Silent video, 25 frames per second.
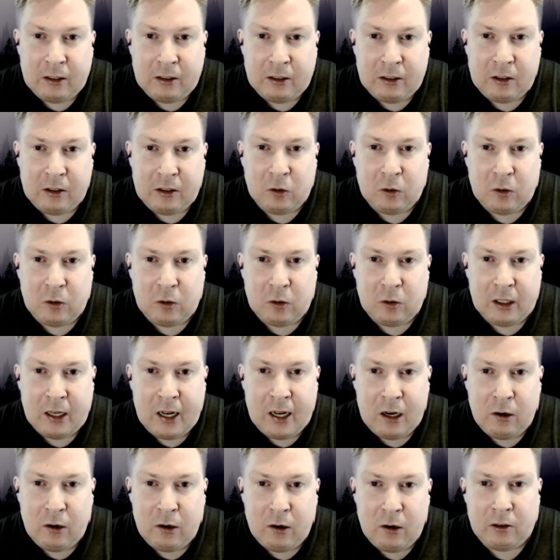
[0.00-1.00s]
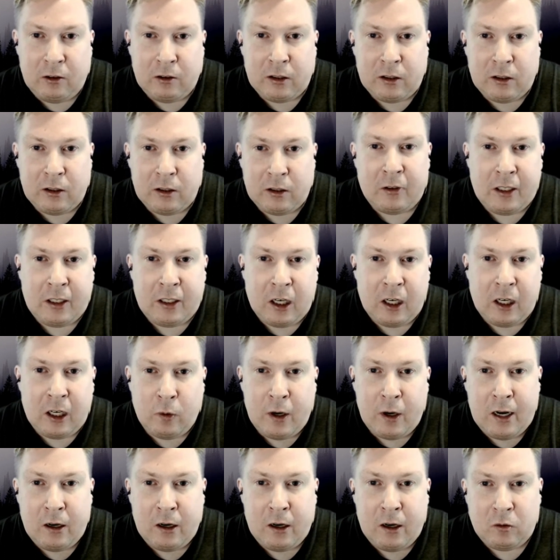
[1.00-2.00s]
So, how has traveling
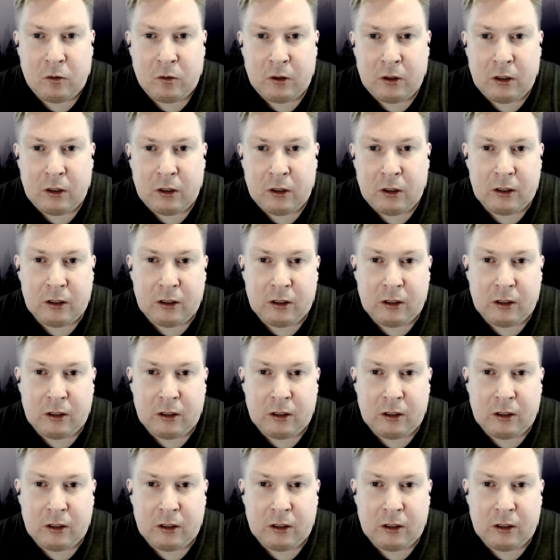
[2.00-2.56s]
around